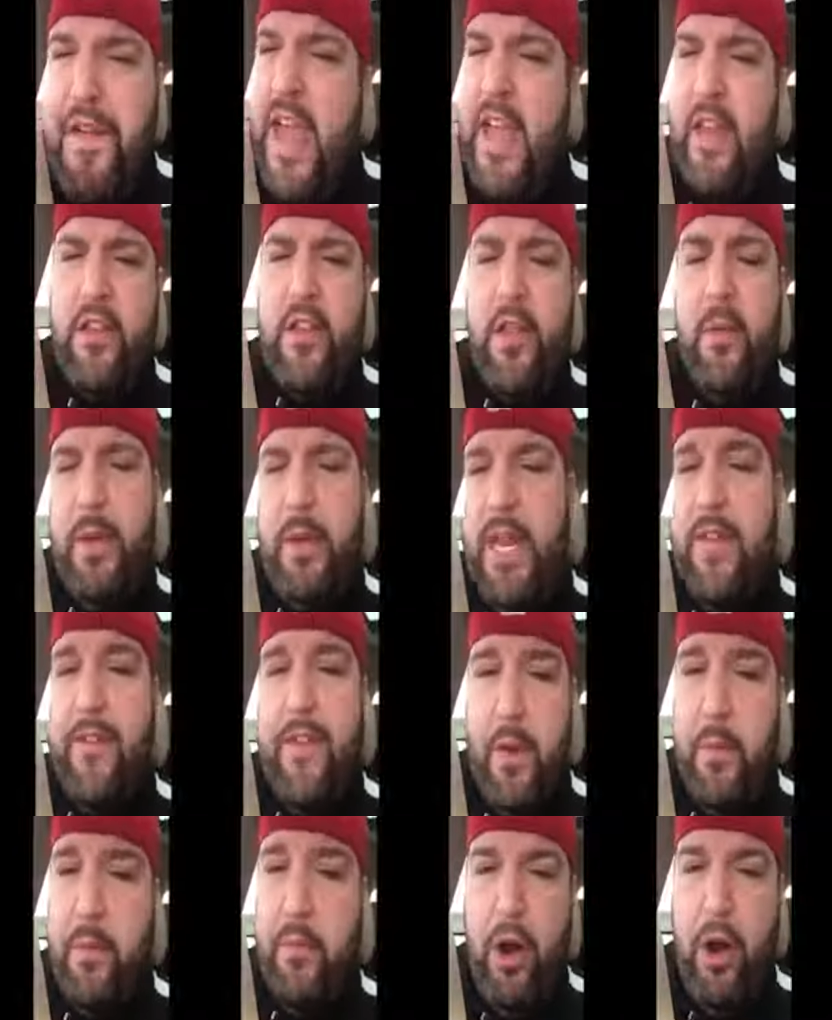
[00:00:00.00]
faith to
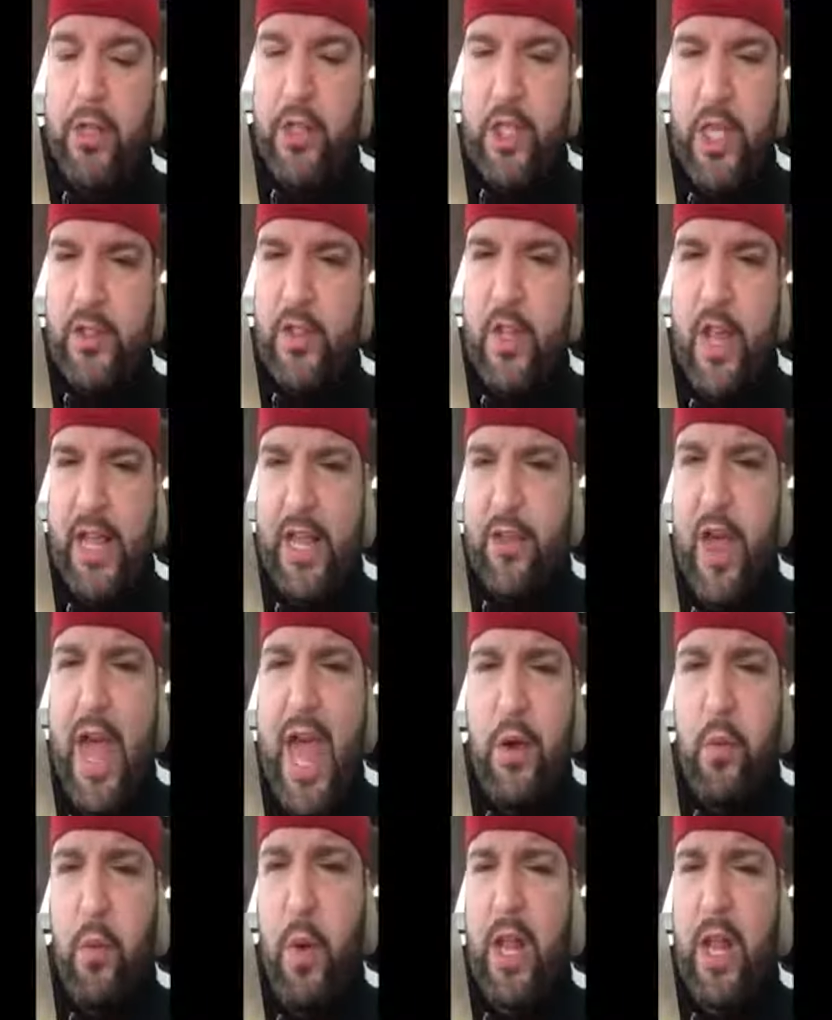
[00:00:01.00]
believe in a process like
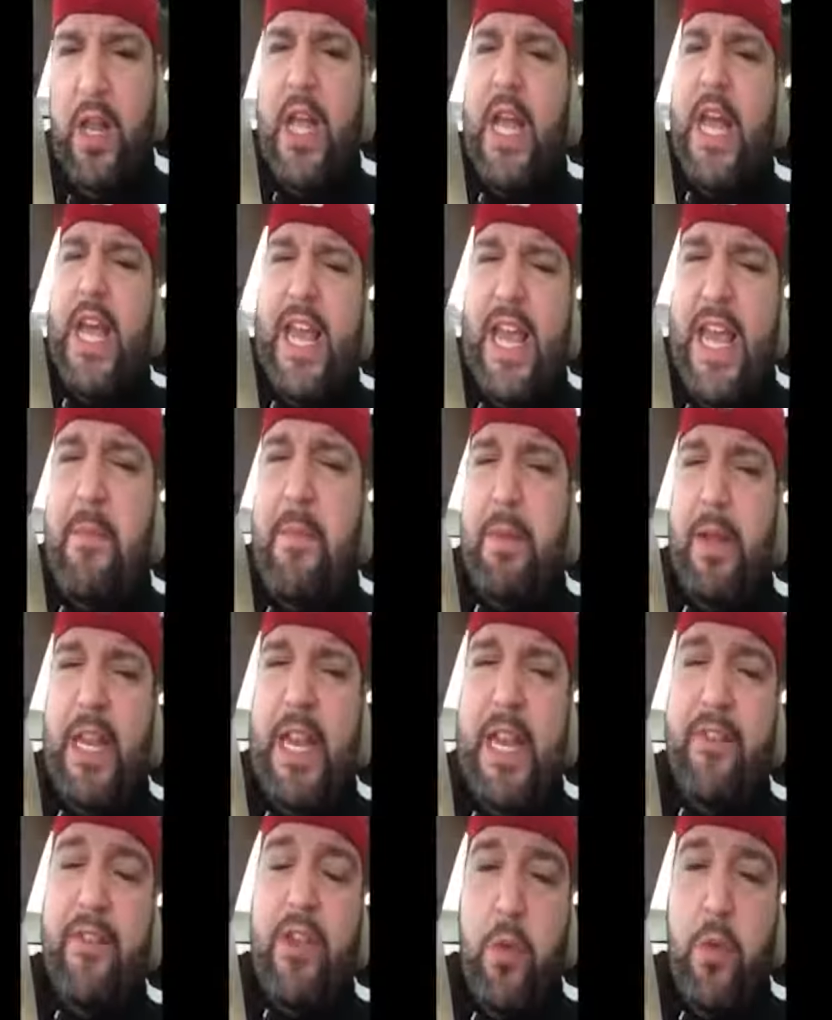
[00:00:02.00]
that, while He
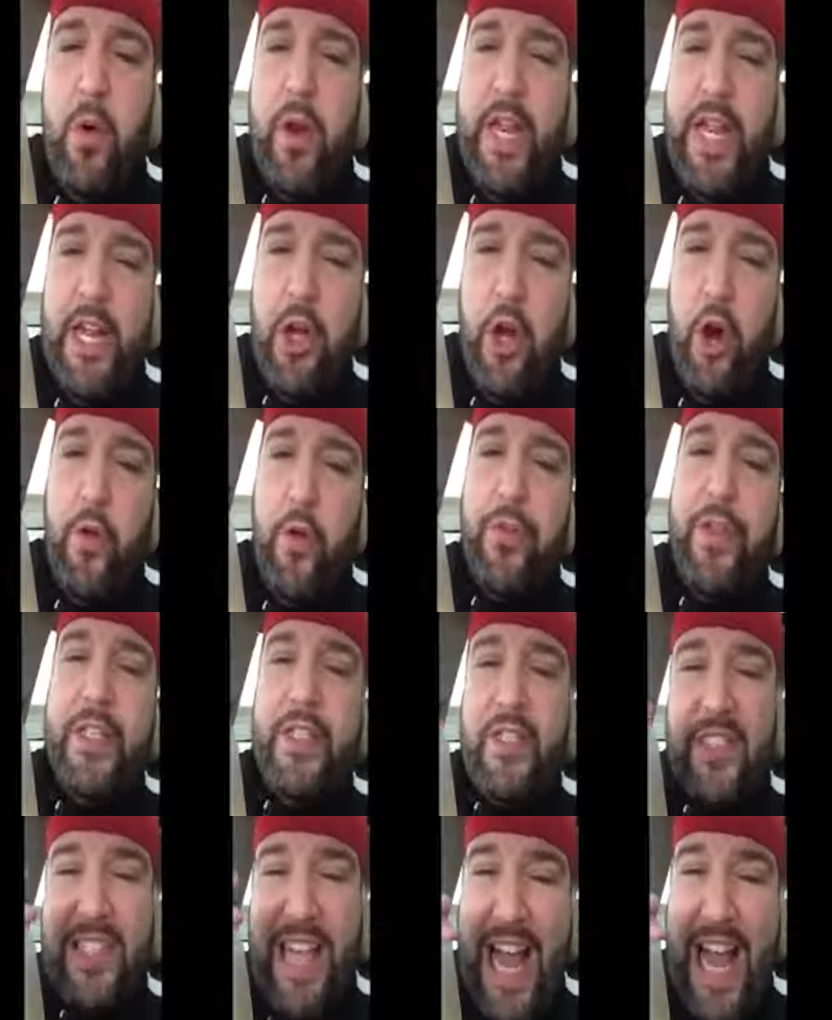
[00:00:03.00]
believed in what He called
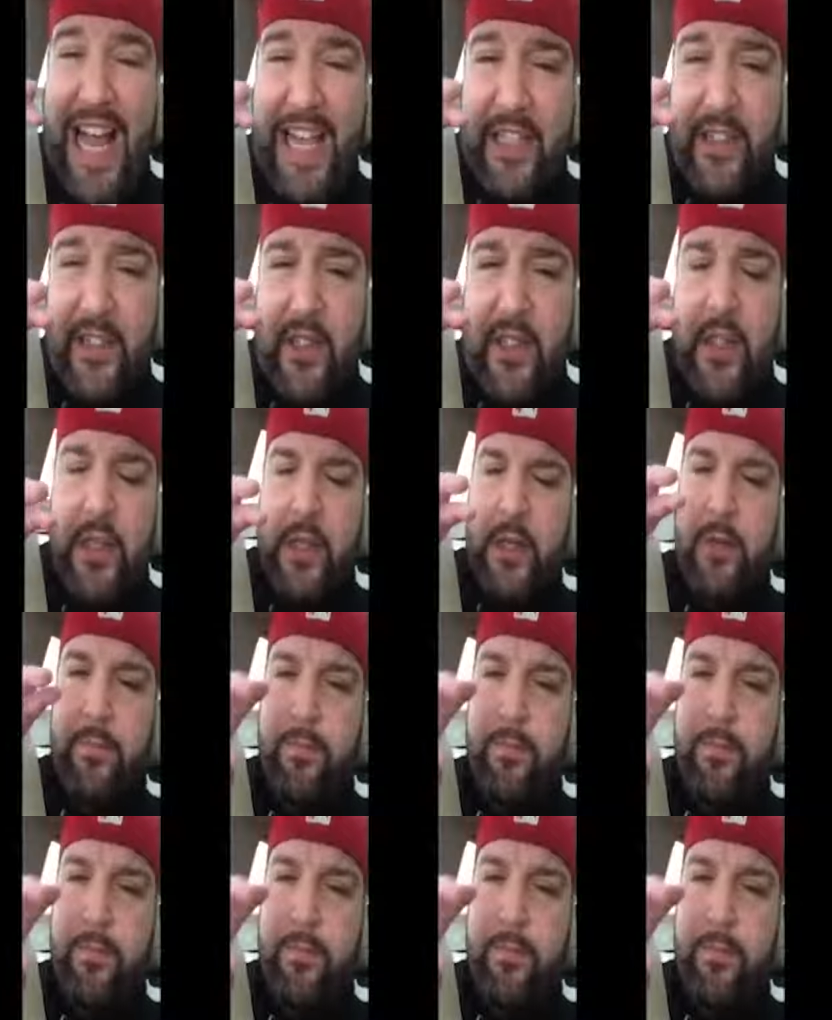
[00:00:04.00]
the science